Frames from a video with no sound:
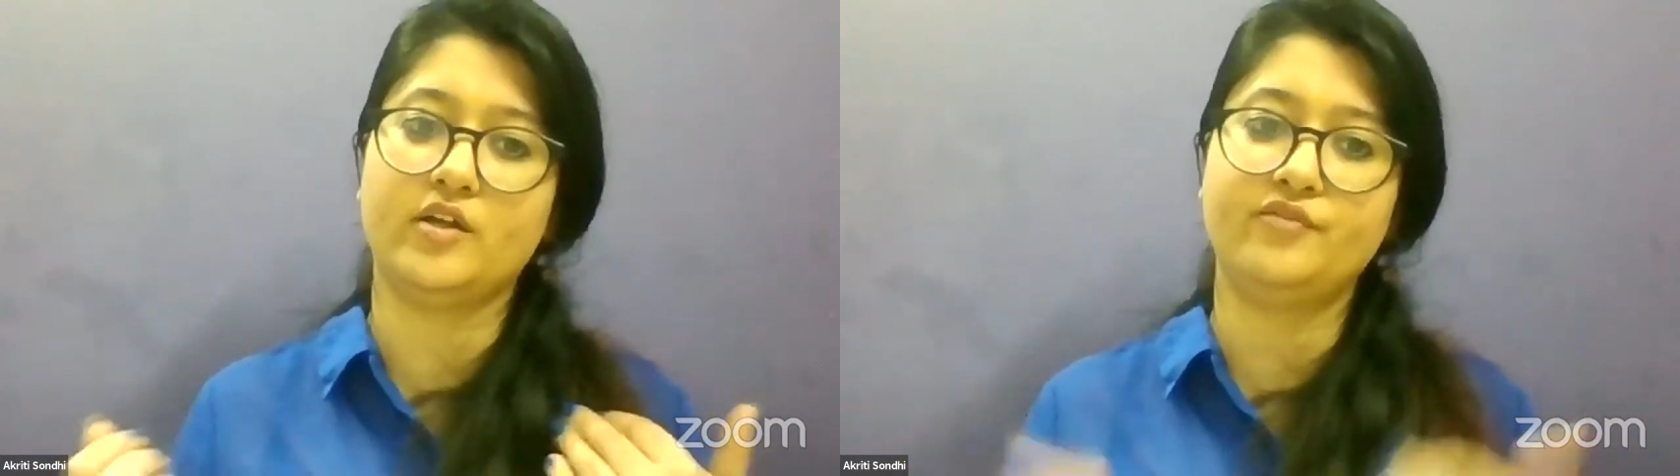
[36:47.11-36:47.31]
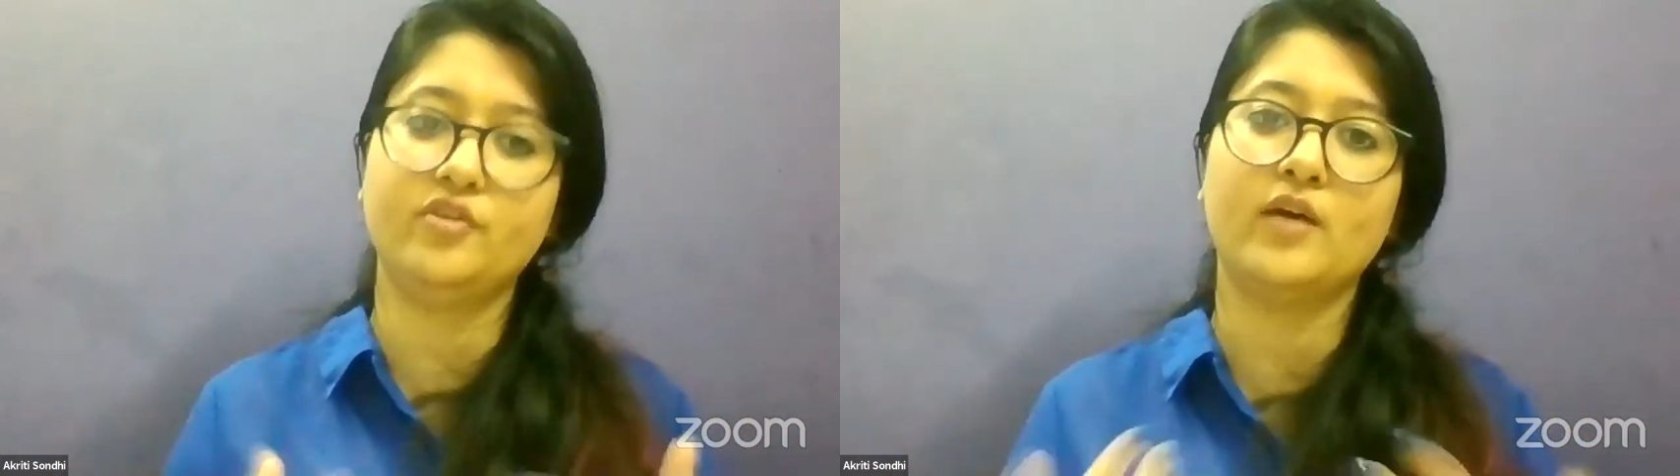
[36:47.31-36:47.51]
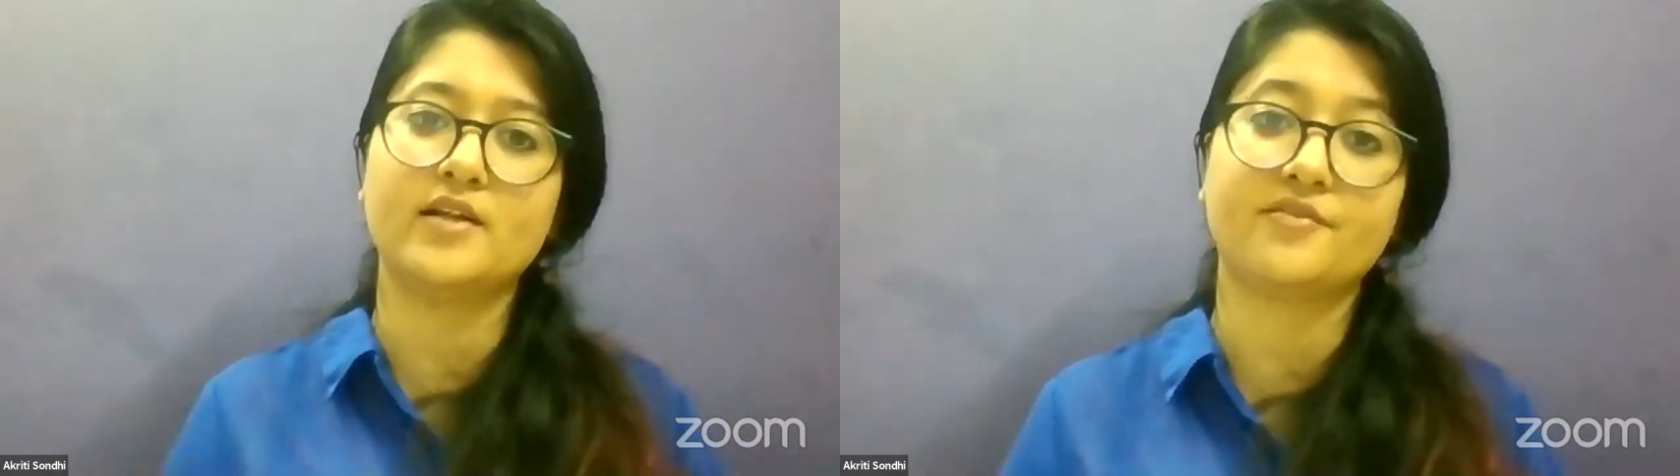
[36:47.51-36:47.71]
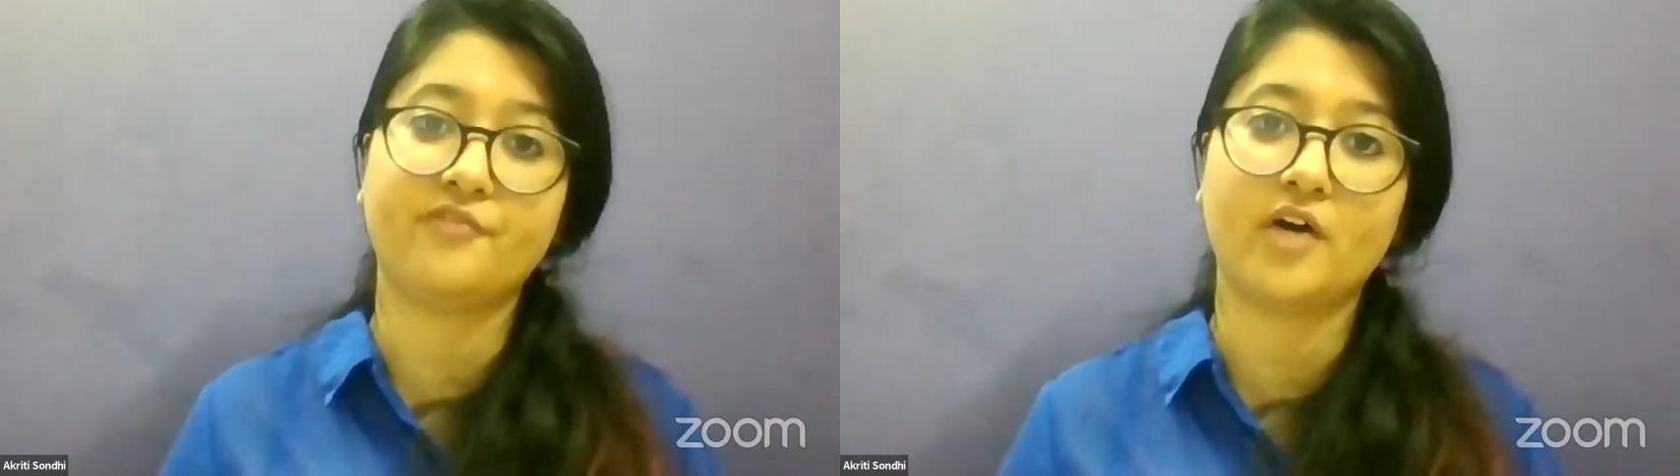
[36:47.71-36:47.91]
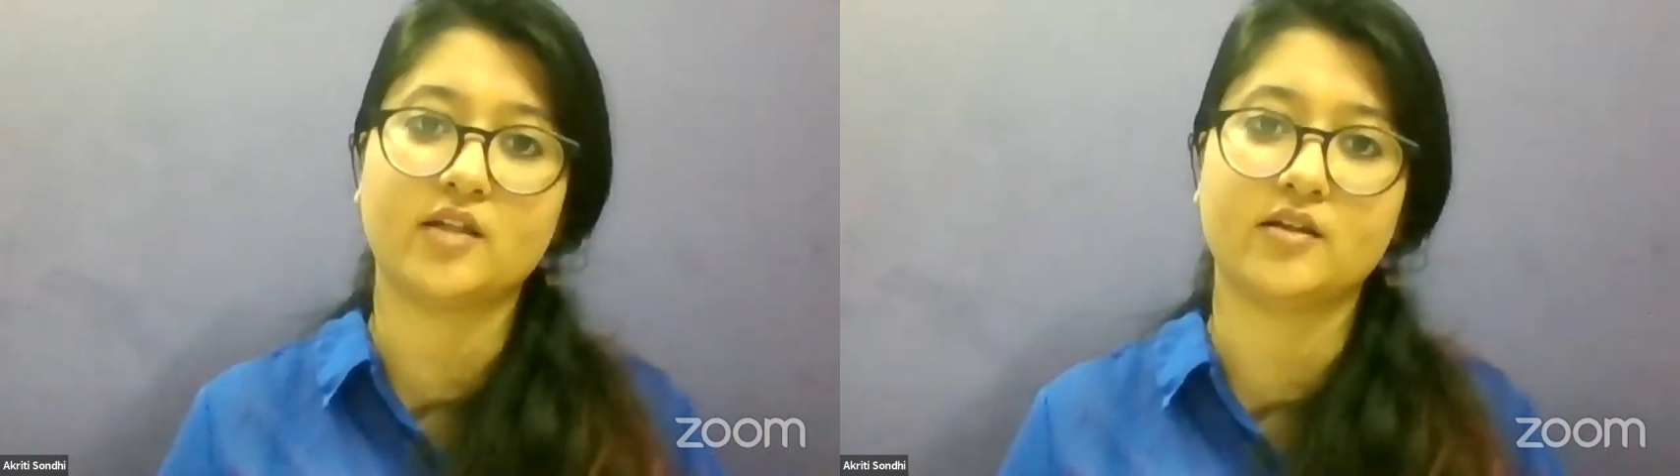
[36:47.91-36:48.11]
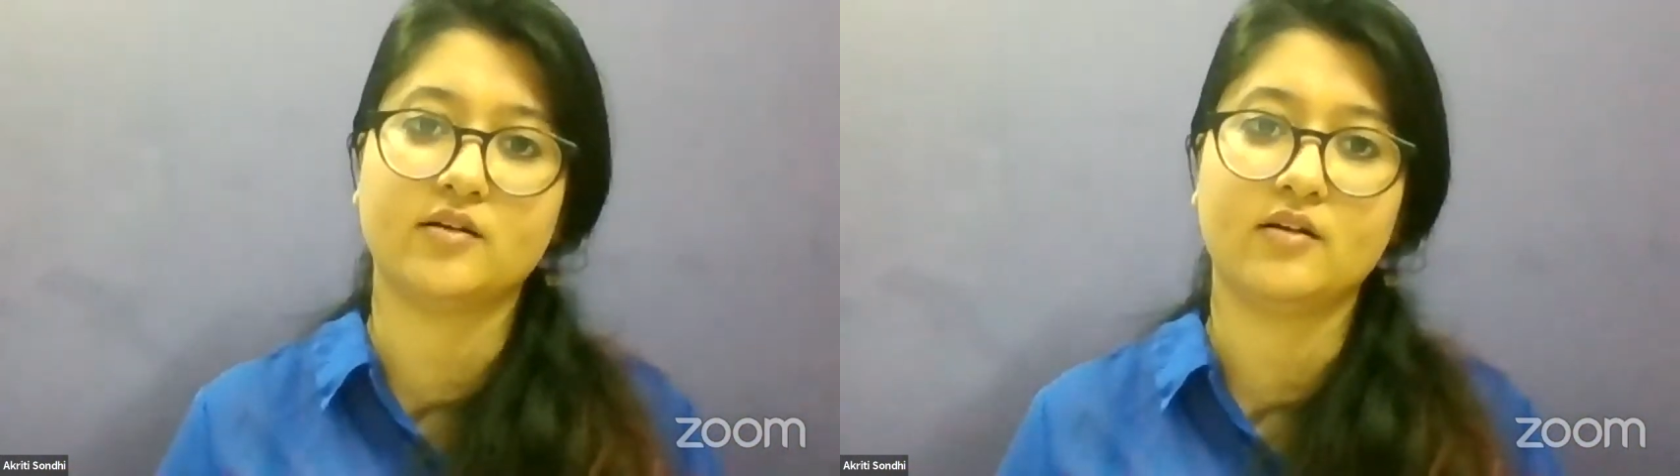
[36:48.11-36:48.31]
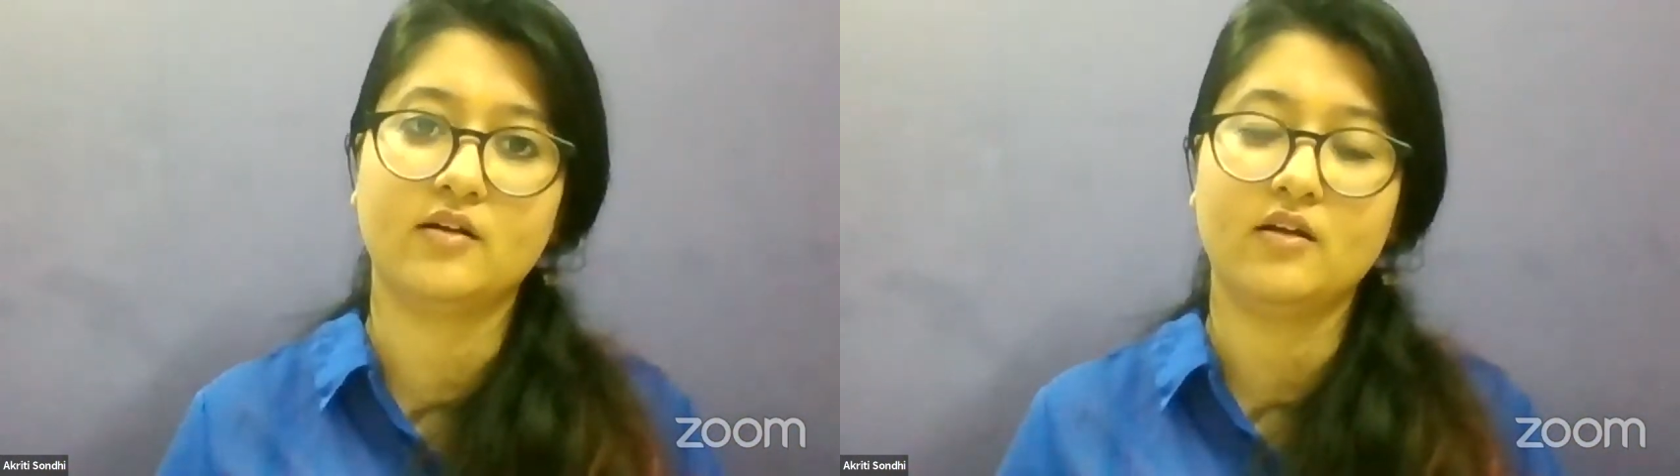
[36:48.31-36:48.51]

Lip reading: if you as a father,